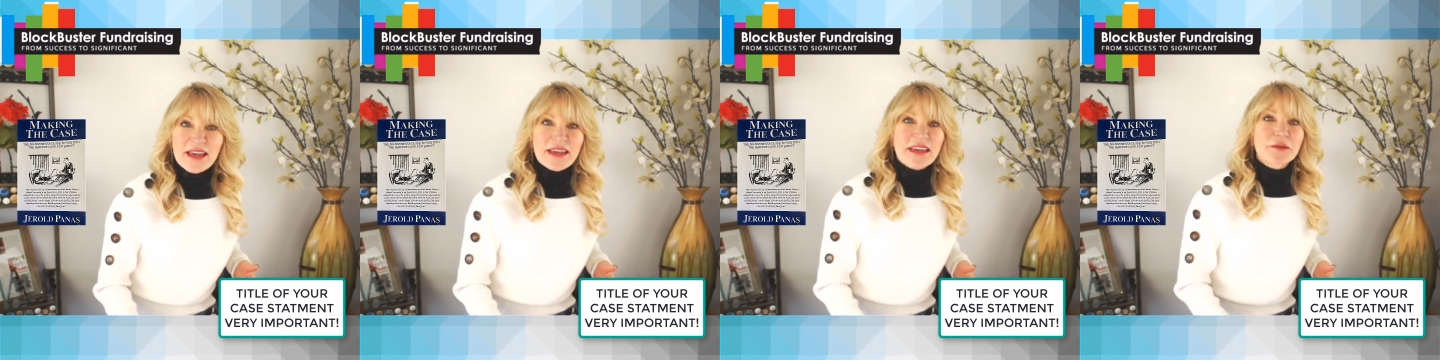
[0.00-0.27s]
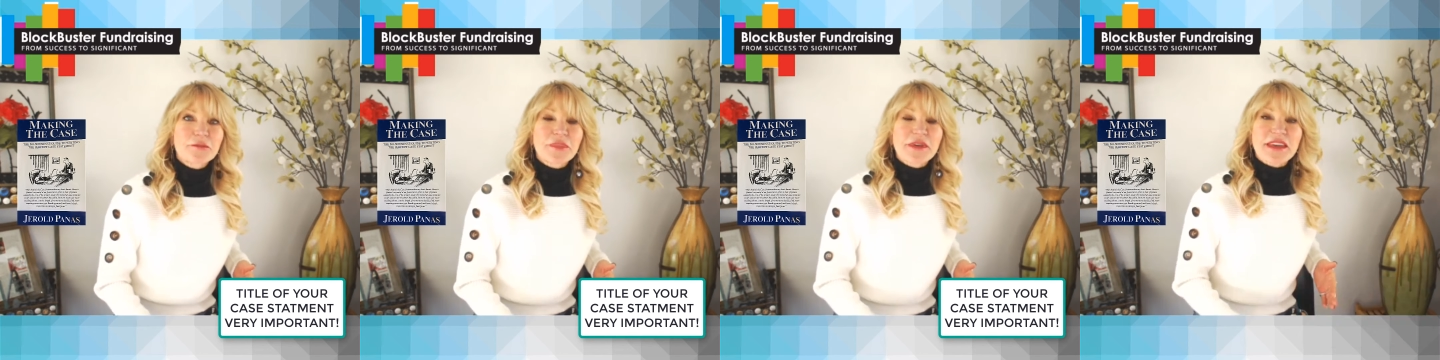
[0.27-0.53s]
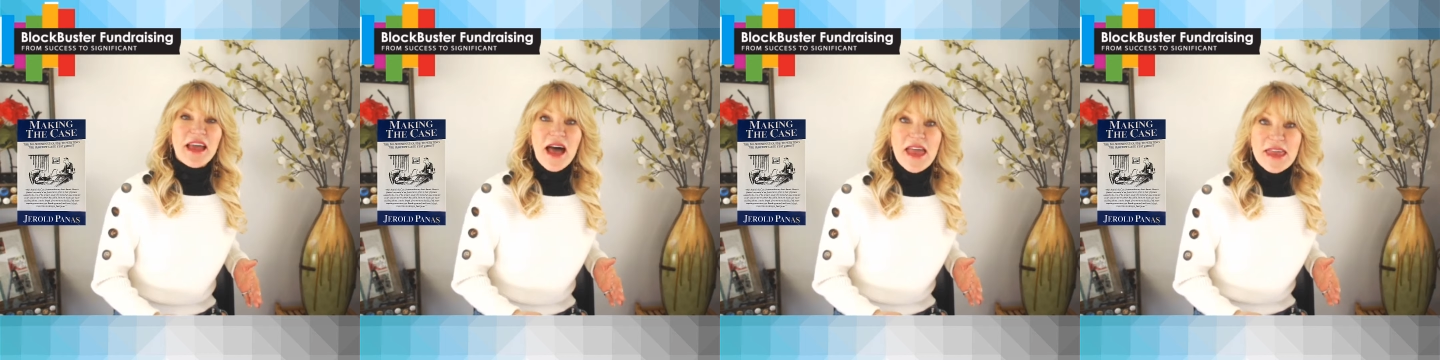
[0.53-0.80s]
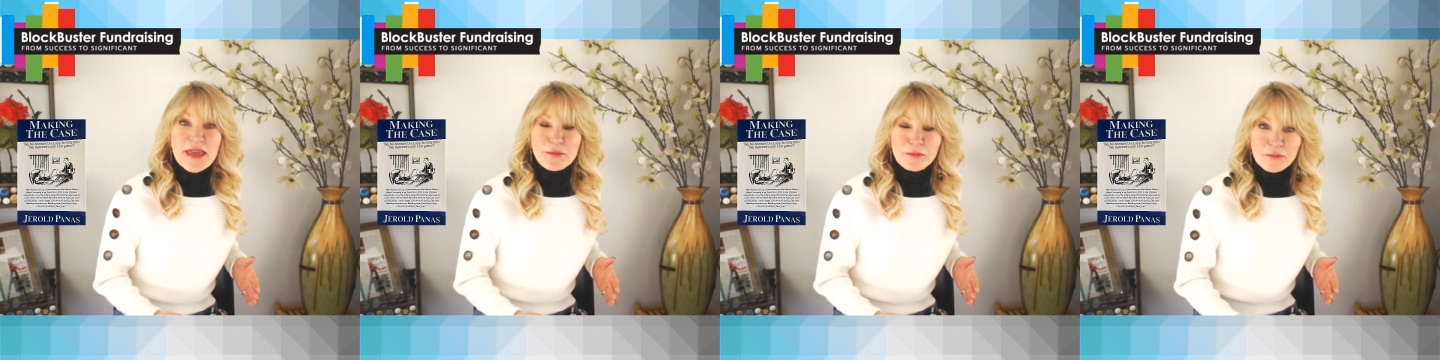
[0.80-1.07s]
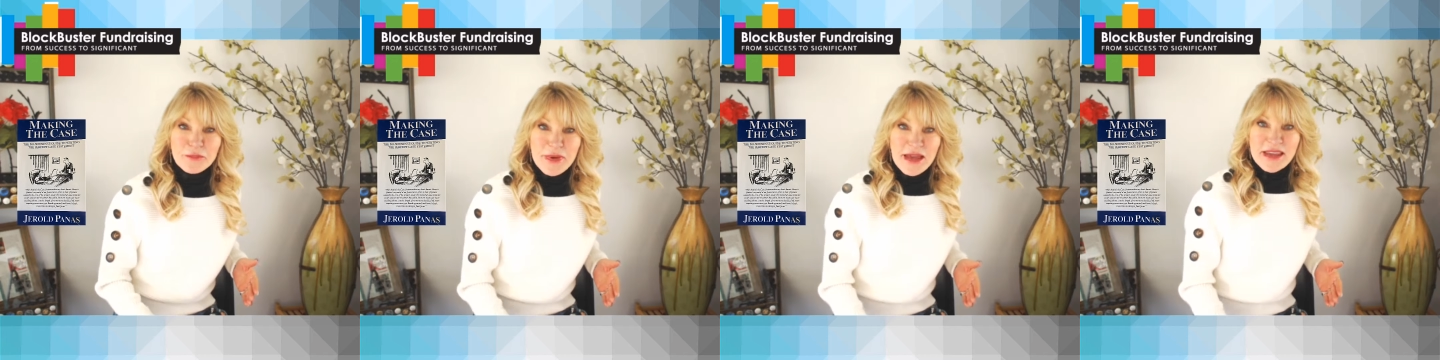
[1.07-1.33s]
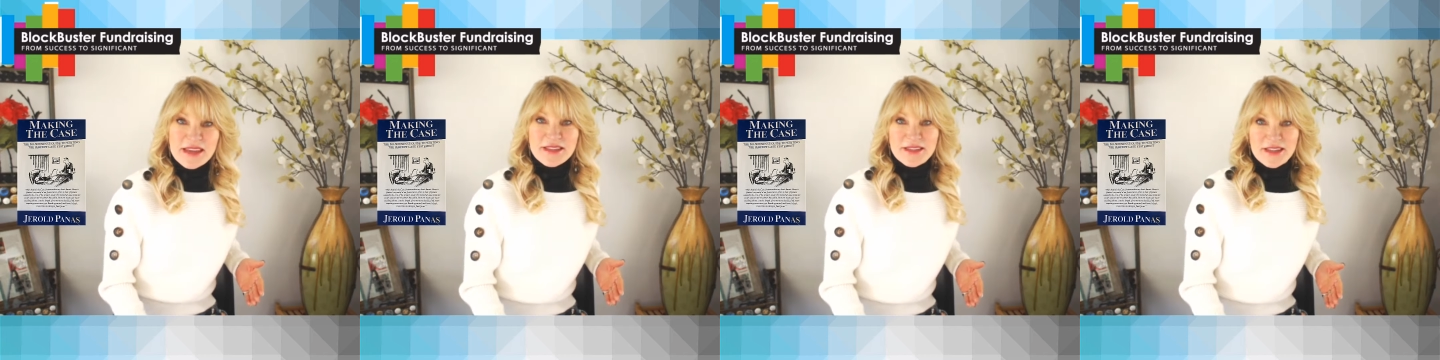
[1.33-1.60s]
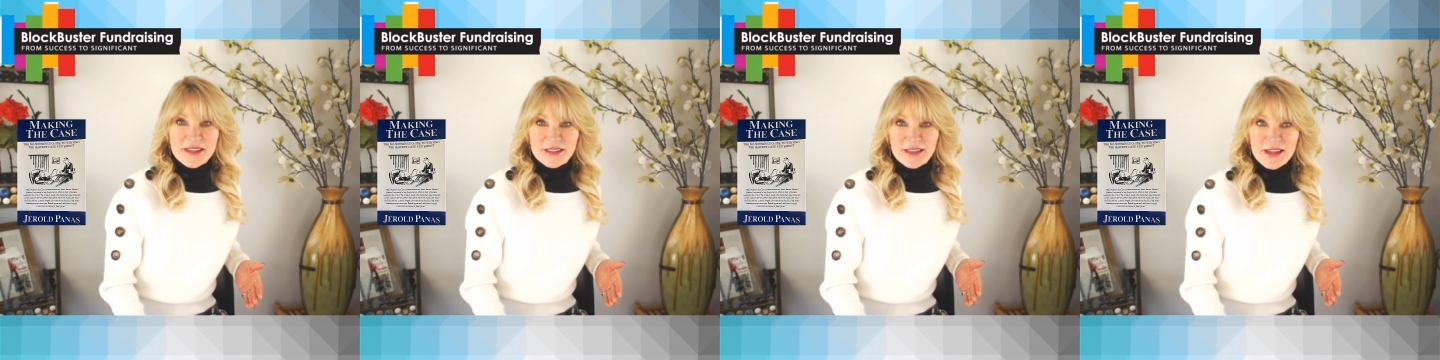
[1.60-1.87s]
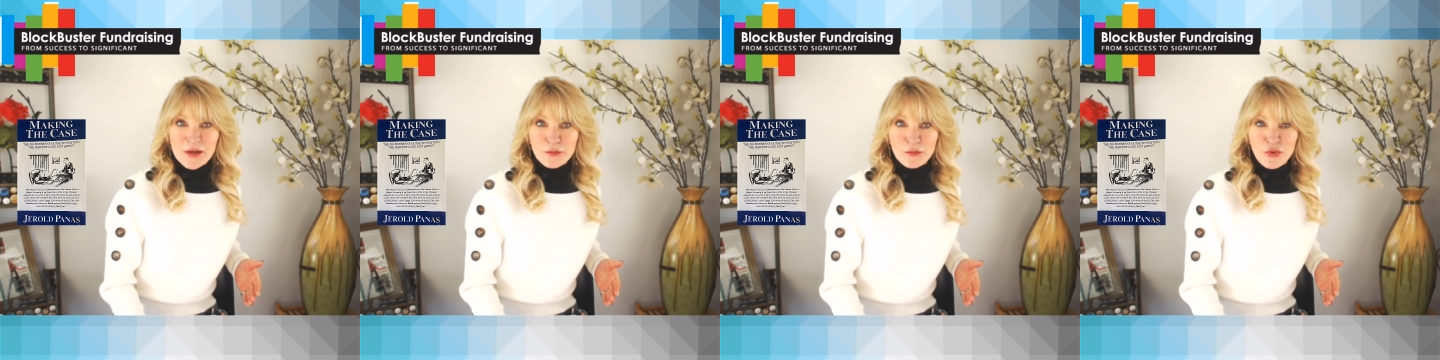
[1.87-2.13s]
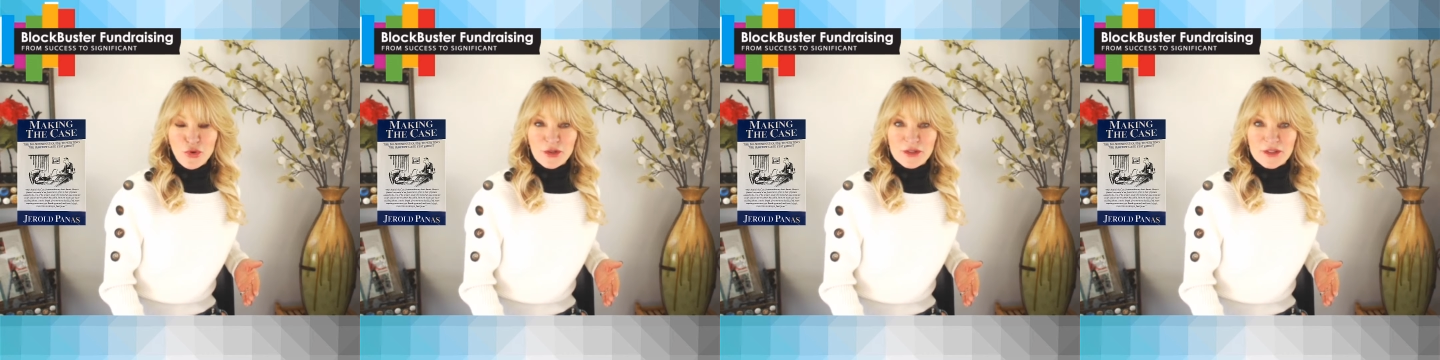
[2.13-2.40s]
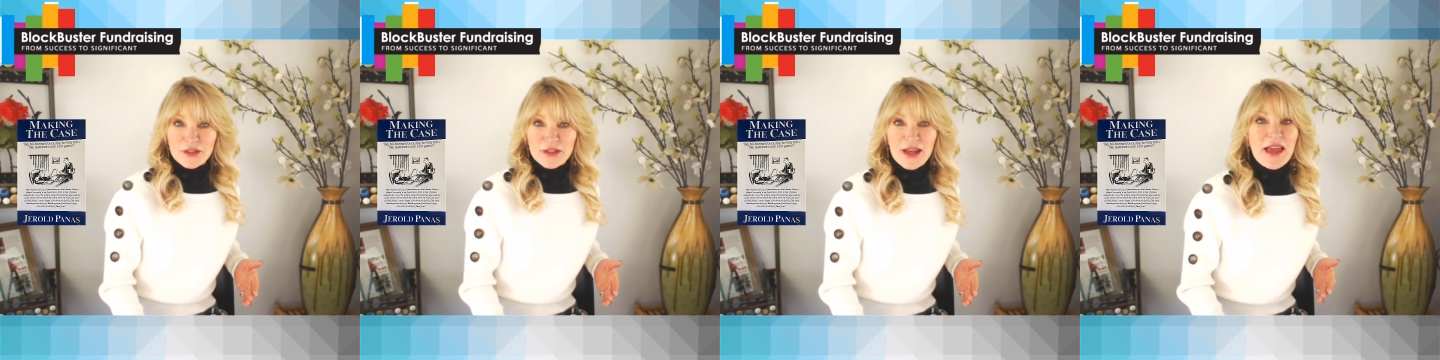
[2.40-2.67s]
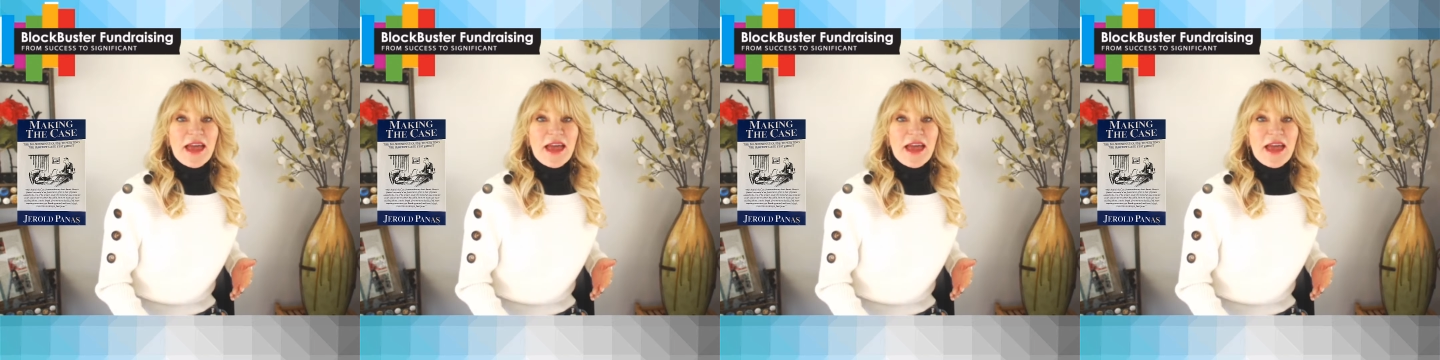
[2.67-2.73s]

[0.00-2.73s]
can be amazingly important,